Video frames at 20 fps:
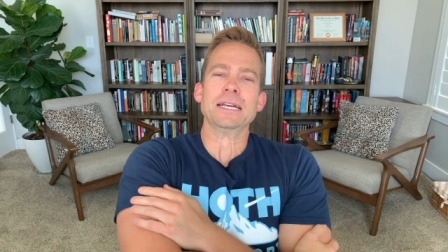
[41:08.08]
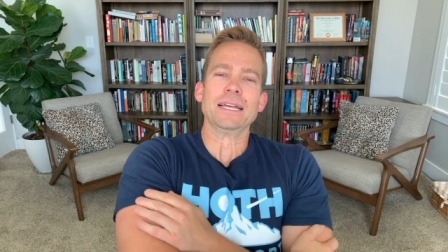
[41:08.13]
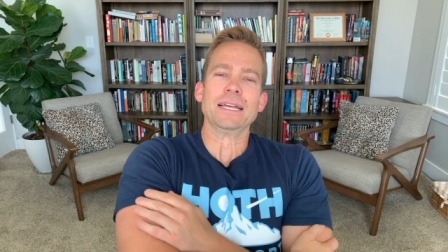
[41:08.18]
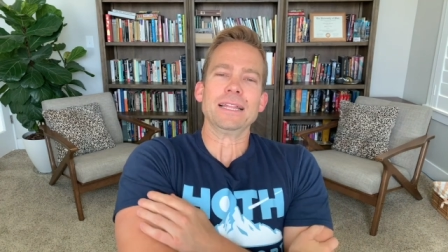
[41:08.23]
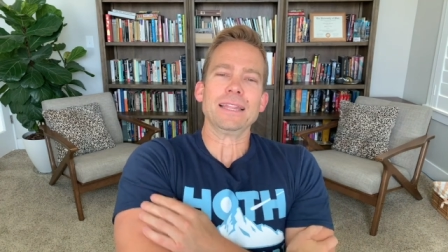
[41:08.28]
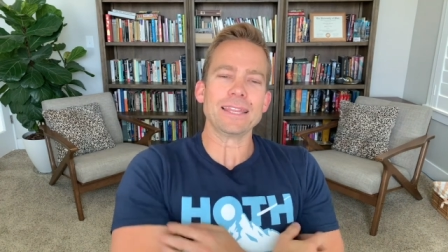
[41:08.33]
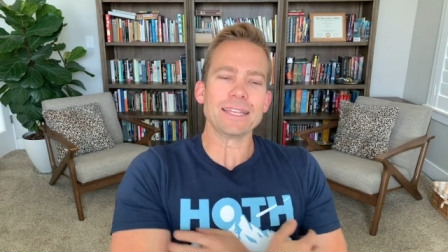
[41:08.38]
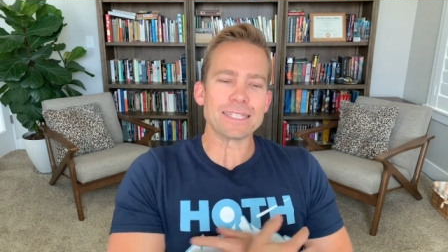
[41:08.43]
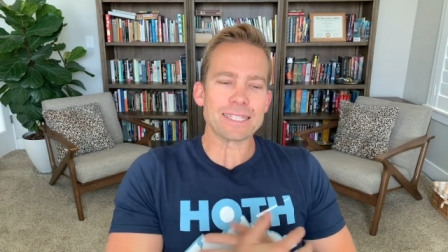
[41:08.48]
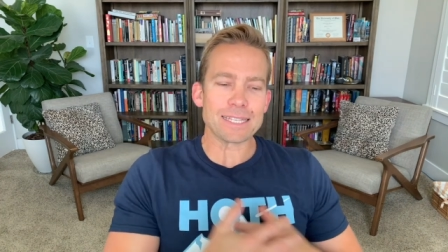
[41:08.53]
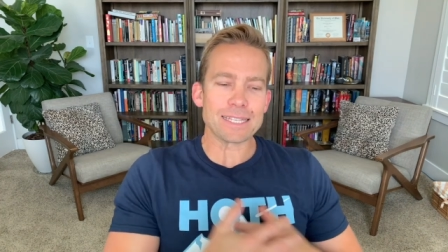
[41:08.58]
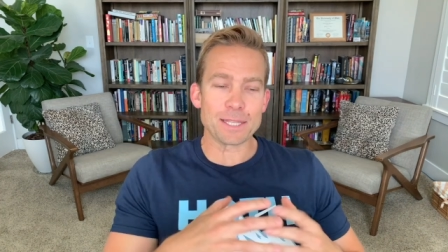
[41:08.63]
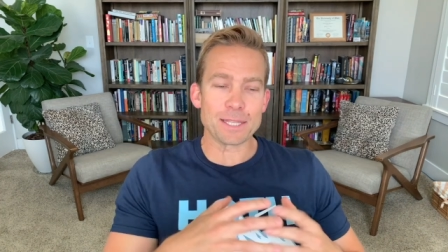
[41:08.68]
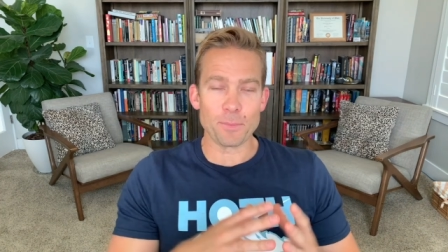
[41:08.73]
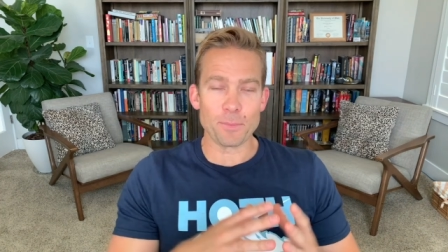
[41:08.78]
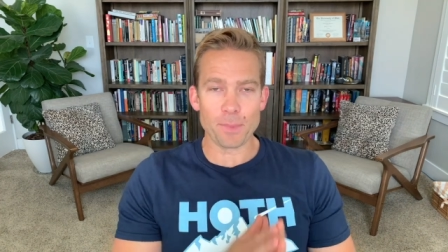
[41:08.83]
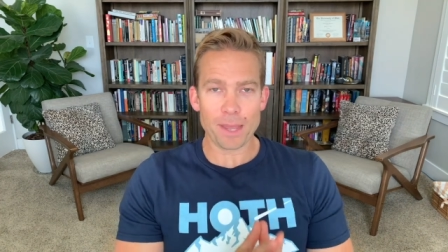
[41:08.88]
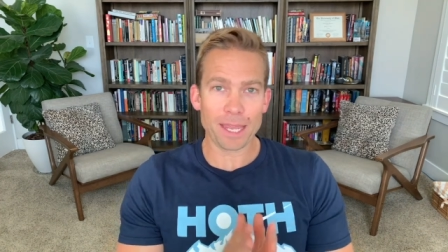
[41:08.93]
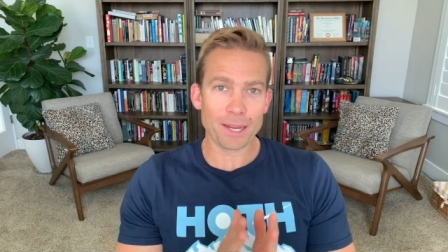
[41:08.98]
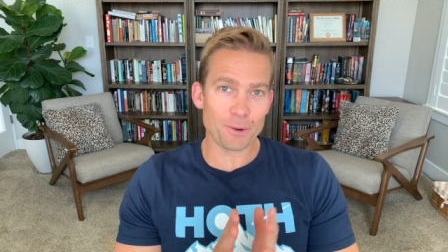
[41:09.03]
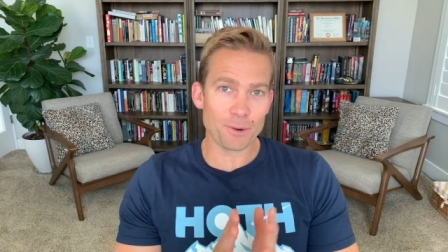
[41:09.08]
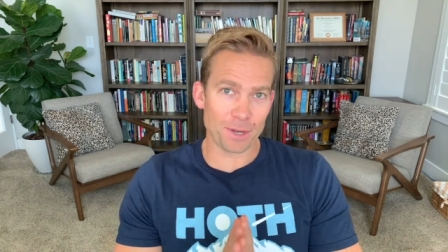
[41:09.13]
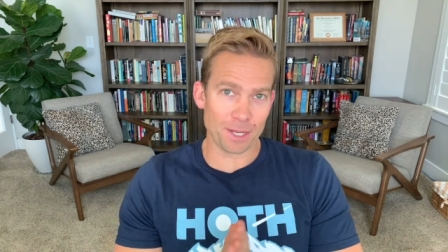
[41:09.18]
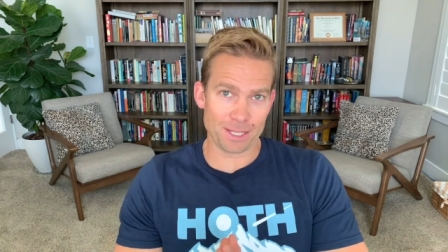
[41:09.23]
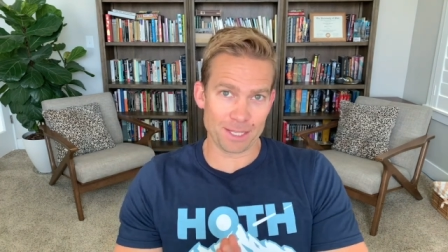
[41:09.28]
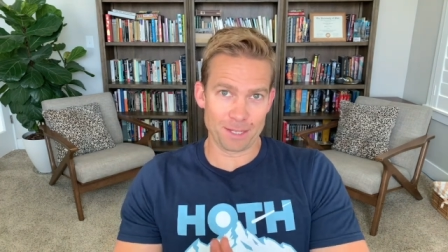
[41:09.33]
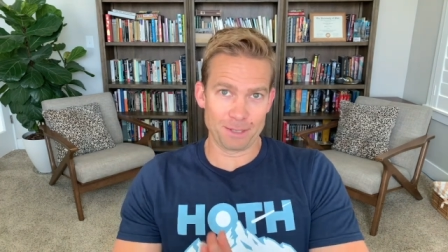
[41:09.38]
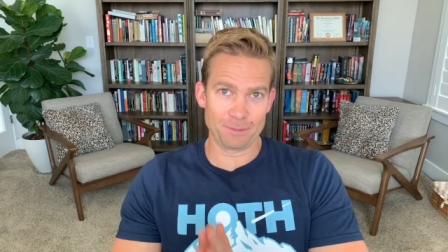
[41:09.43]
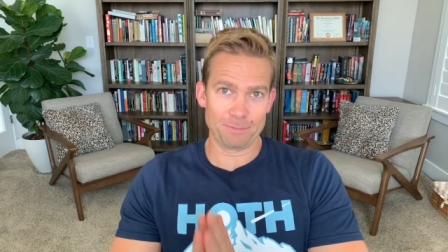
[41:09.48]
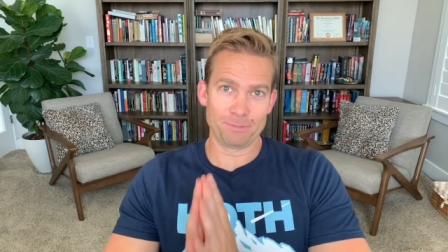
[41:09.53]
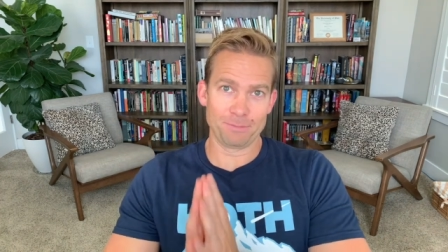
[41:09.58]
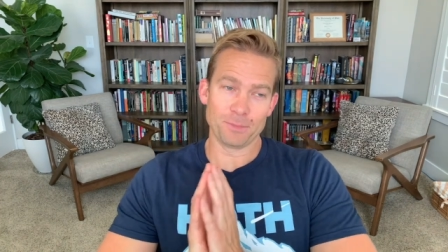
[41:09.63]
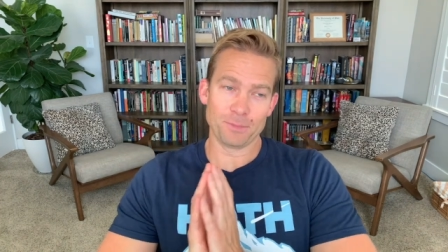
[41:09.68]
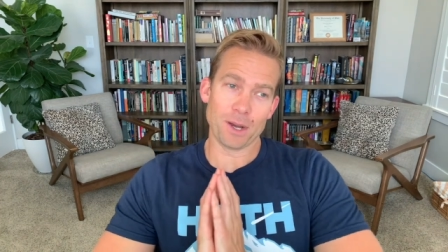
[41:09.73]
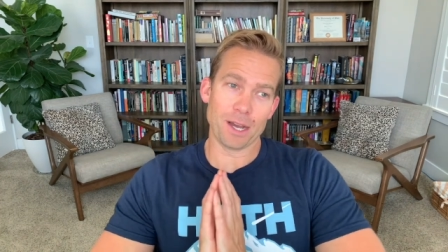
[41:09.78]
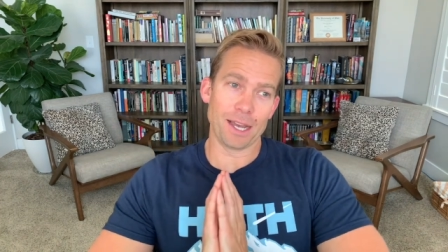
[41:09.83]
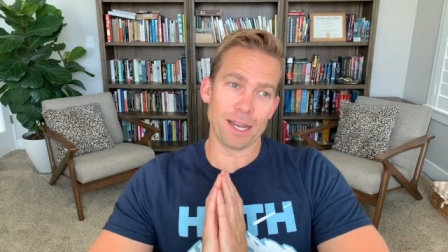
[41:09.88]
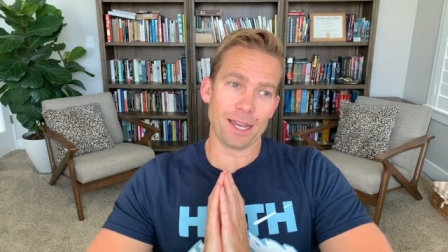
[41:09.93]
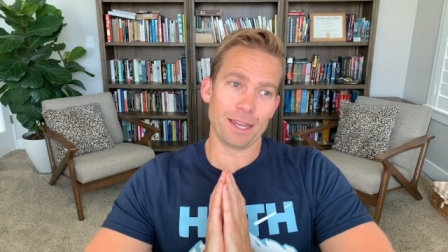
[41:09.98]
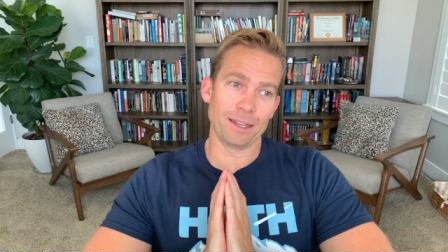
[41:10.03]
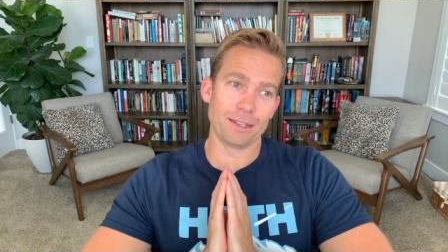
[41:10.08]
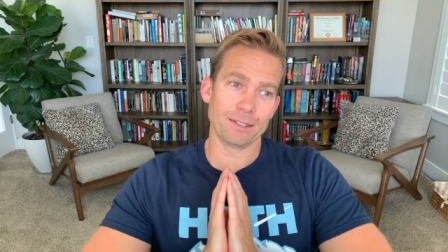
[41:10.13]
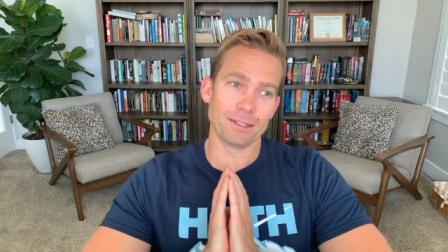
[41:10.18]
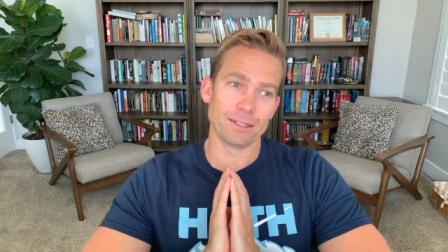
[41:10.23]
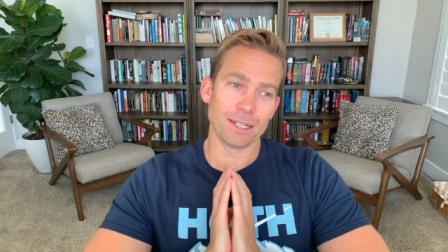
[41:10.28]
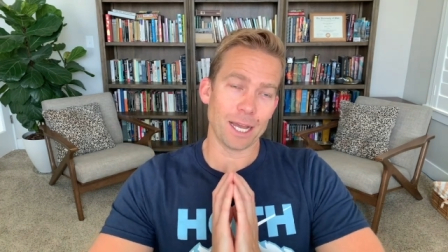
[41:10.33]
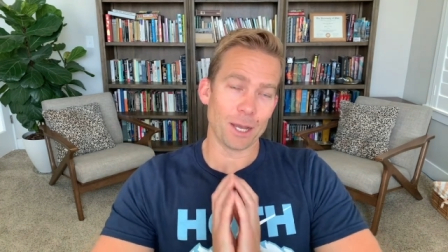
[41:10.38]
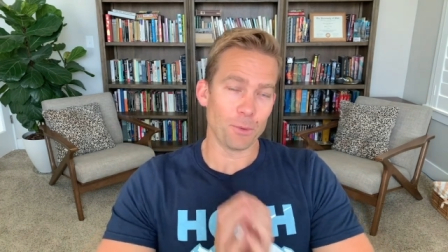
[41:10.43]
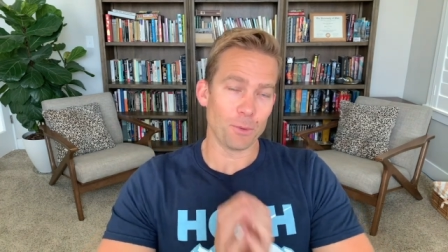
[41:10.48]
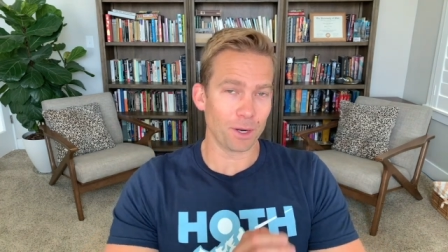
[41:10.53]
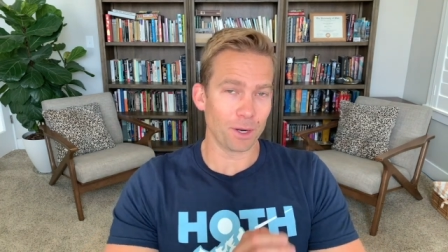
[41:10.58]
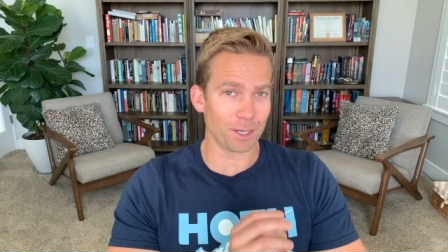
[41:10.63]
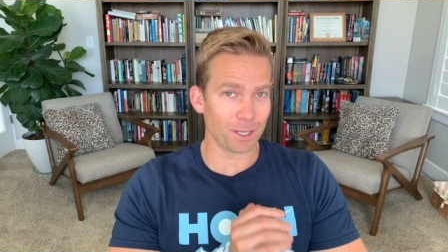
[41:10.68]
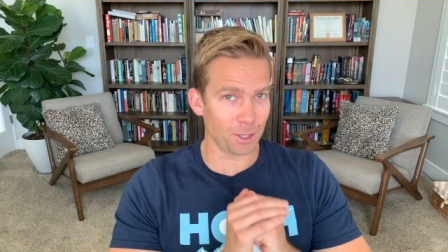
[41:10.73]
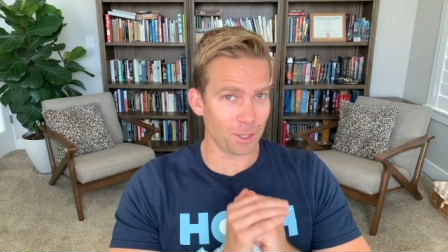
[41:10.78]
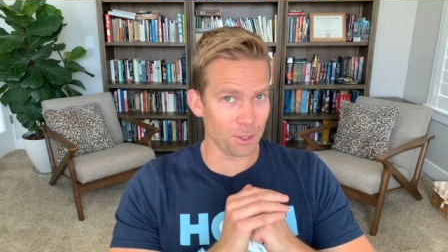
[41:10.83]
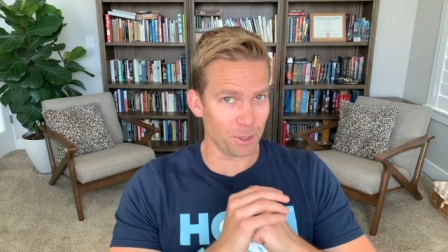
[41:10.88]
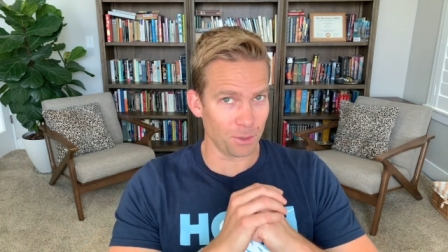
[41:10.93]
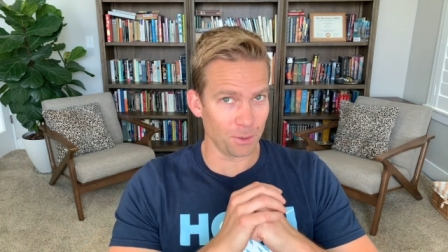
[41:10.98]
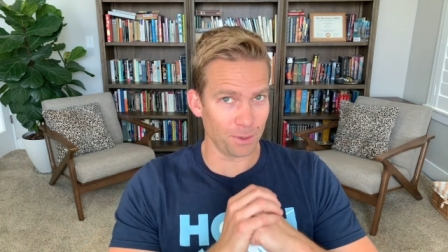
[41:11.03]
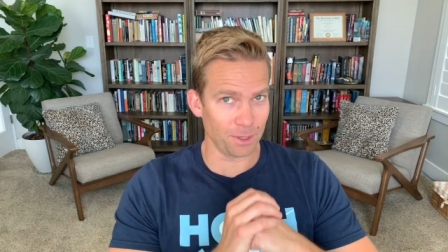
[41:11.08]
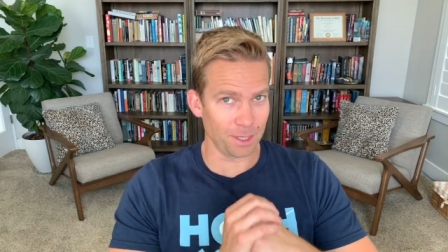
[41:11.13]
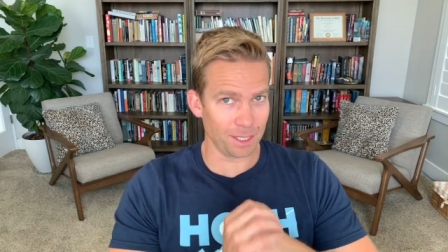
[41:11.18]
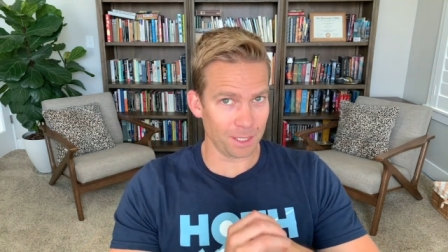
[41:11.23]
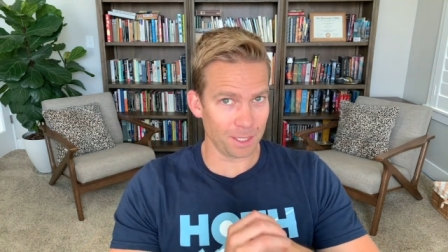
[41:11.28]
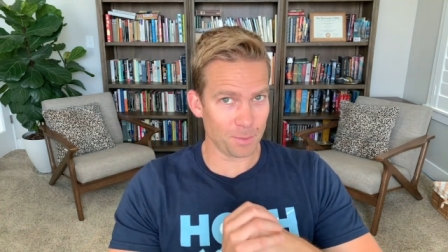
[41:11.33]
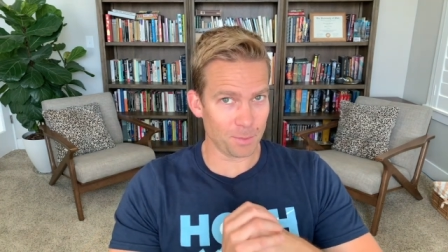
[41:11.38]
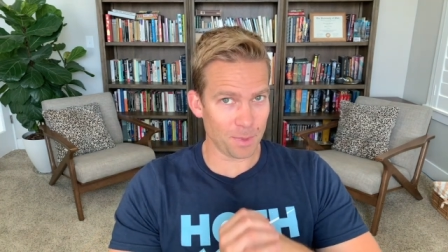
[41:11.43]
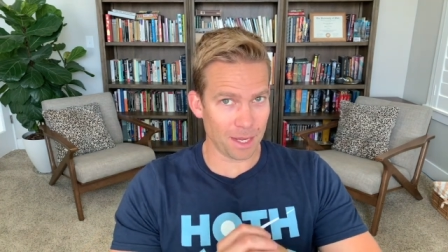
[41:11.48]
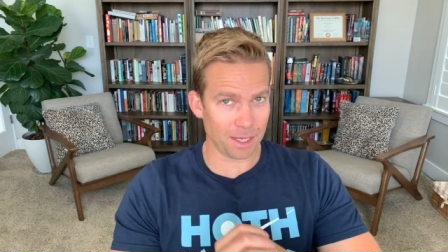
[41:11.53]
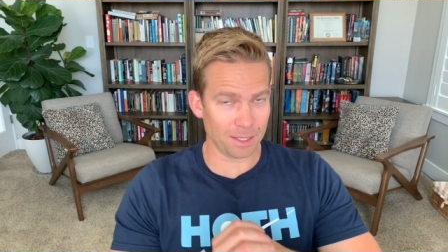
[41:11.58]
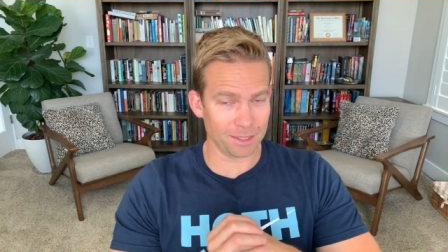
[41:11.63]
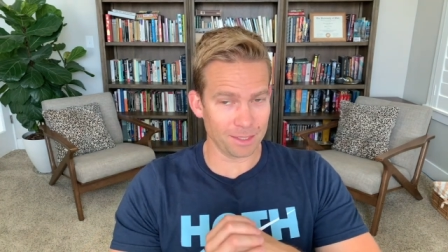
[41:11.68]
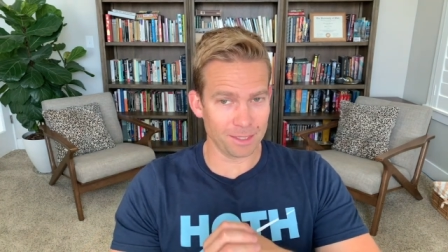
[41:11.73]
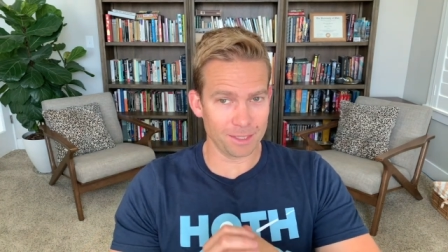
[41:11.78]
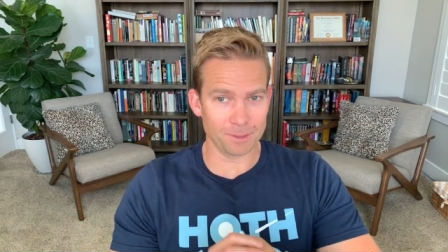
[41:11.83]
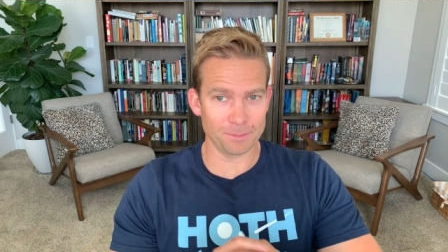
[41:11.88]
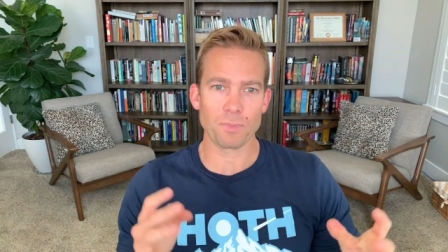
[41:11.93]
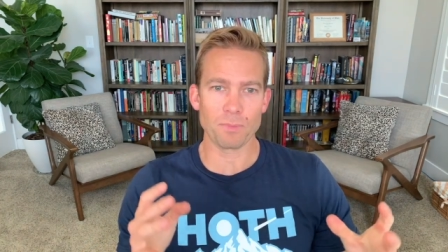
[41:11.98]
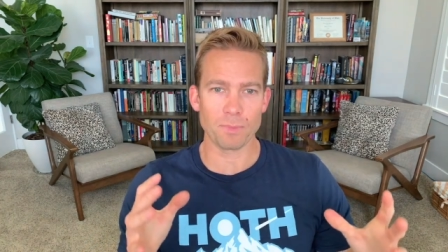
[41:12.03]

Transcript: This is the main reason why I wanted to go into Paladin,